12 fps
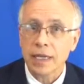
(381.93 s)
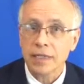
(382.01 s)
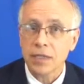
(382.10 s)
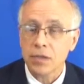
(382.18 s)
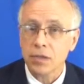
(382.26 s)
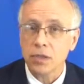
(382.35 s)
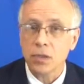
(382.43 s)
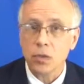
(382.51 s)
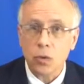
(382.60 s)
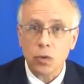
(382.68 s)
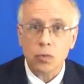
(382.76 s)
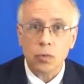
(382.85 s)
is either the
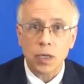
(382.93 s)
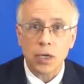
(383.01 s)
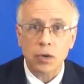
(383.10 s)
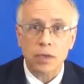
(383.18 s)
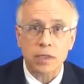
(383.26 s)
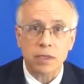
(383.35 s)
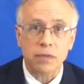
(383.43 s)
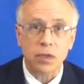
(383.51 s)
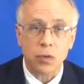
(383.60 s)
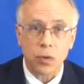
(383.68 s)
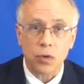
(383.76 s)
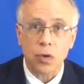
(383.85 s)
local recurrence of
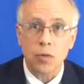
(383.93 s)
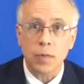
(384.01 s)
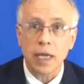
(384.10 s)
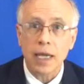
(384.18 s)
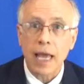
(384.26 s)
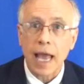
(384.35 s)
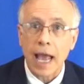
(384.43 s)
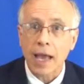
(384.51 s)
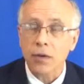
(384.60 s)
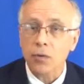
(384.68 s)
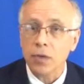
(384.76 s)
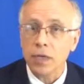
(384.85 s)
the chordoma
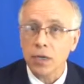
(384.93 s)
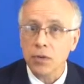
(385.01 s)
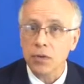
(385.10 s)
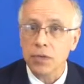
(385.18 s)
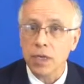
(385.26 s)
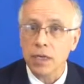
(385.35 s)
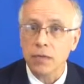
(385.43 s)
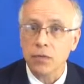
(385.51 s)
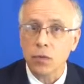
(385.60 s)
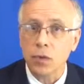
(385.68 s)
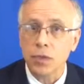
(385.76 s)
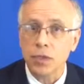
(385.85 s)
at or near the site of
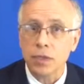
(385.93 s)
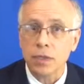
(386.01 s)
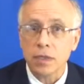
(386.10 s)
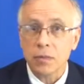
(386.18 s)
origin,